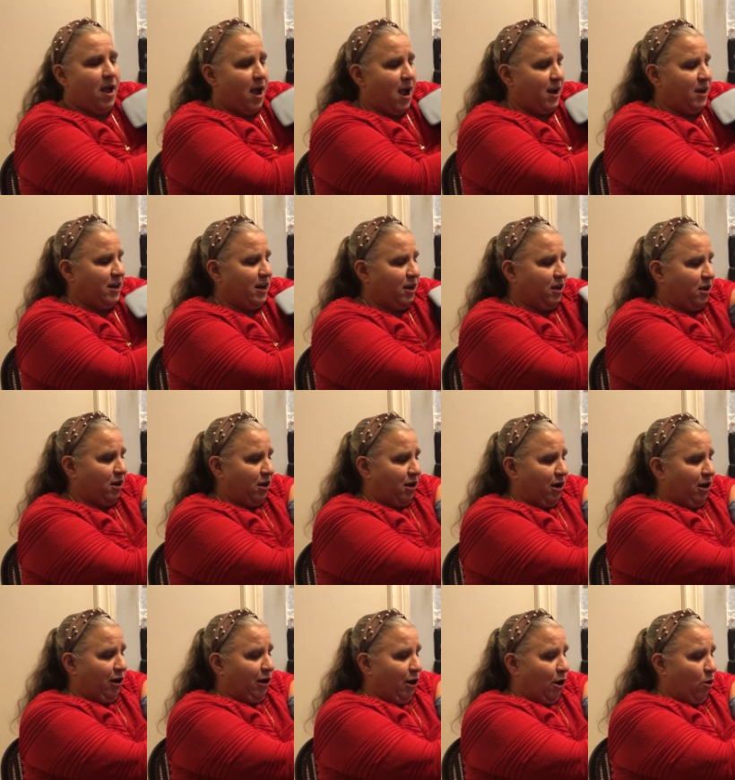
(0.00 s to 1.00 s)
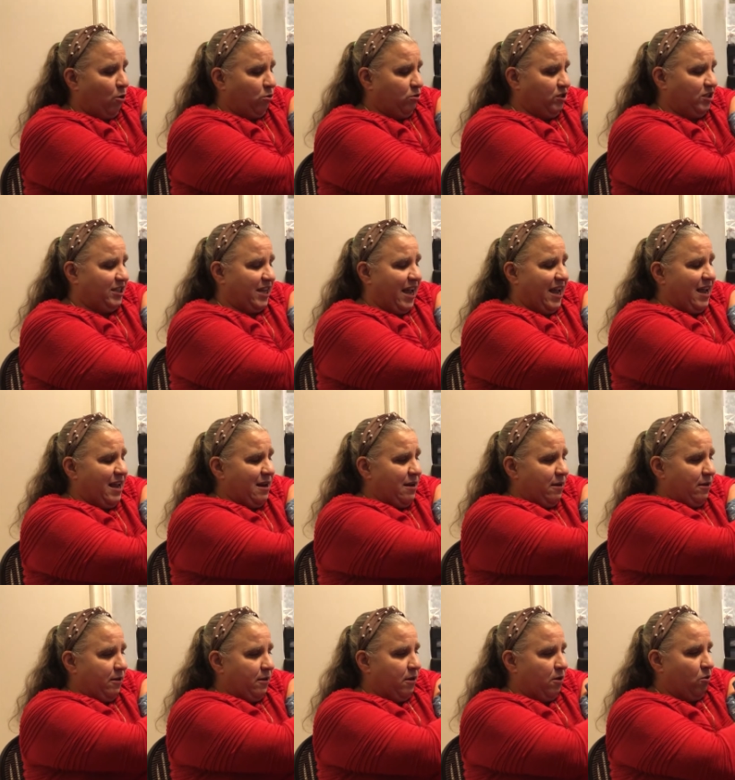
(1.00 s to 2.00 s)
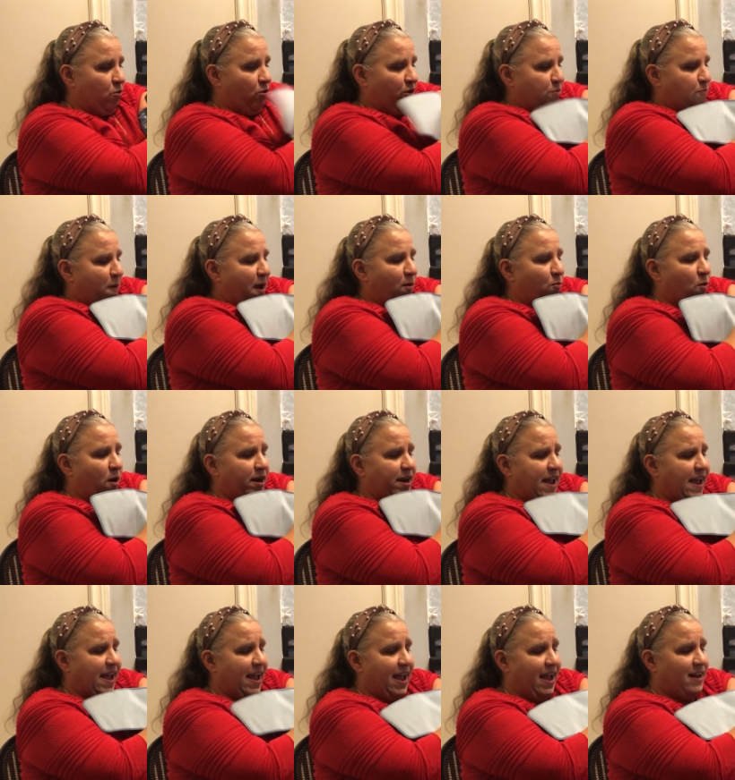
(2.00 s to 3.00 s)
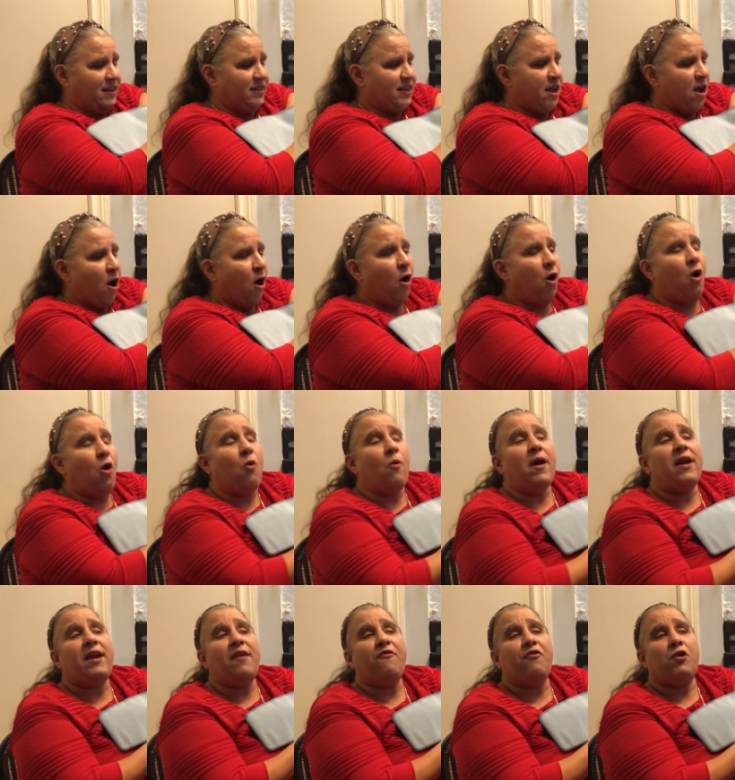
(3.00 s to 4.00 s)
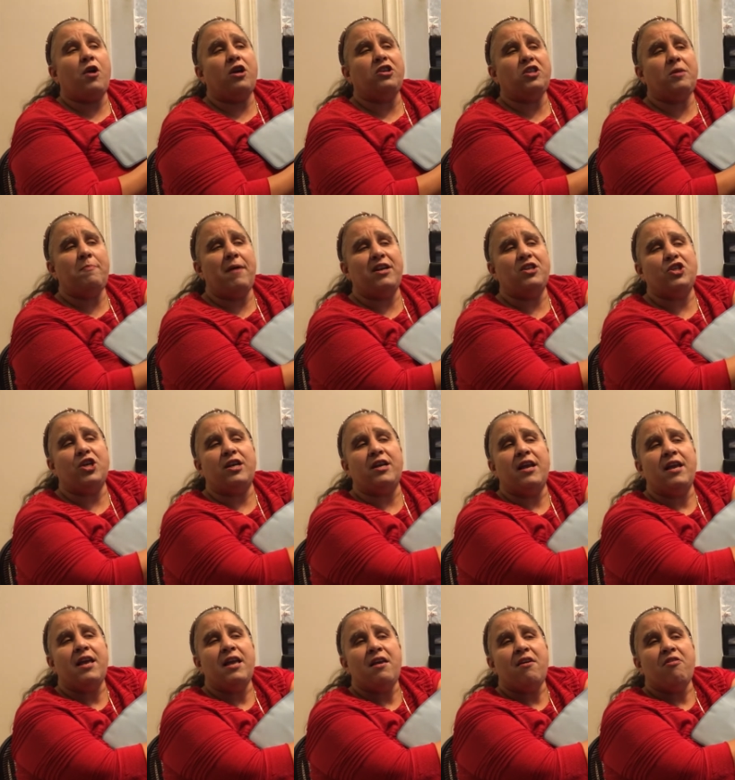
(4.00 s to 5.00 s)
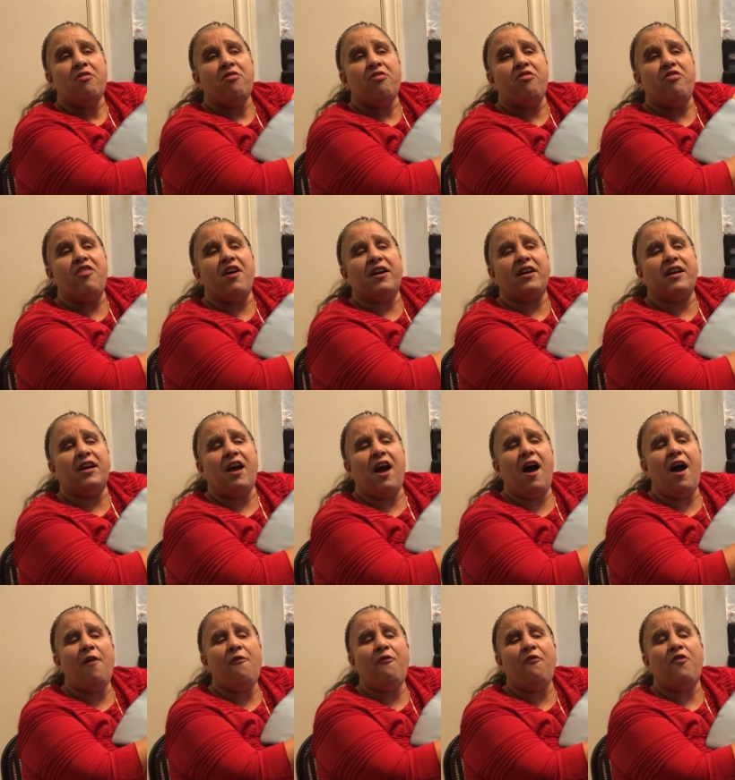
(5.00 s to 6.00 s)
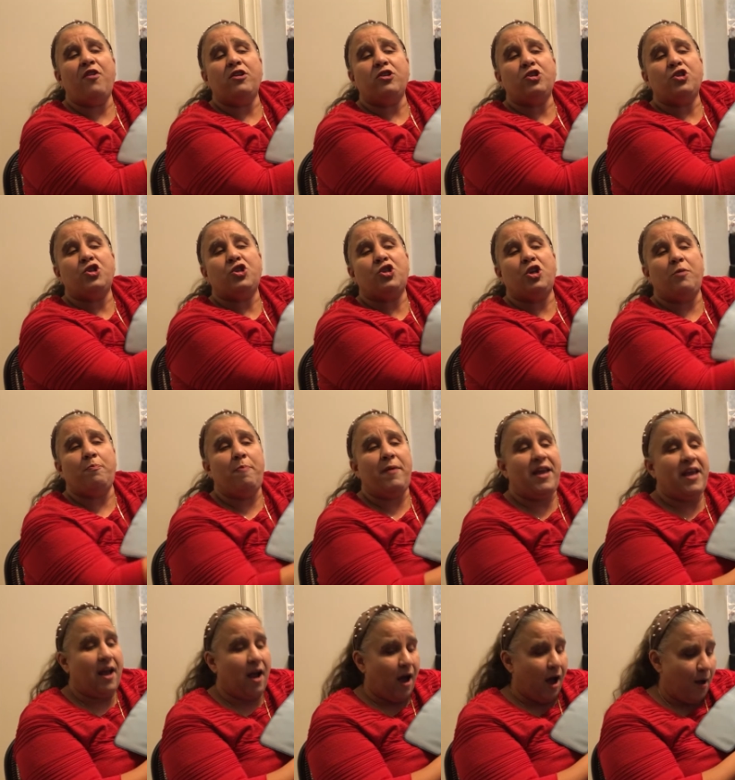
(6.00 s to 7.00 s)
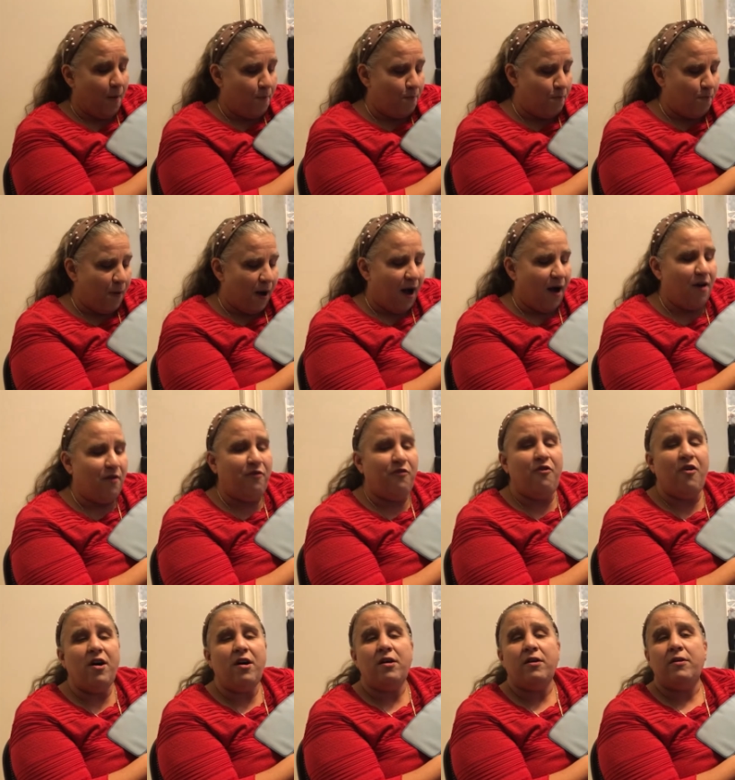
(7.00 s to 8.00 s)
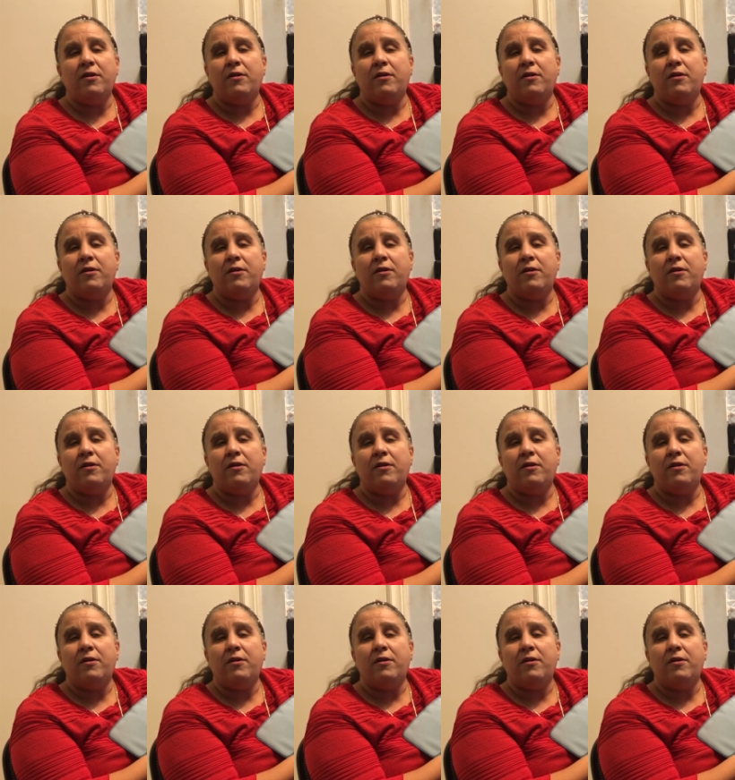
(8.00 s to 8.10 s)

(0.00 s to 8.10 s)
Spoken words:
I'm going to close it with my one hand. Oh, and I forgot to mention, the cuff should be above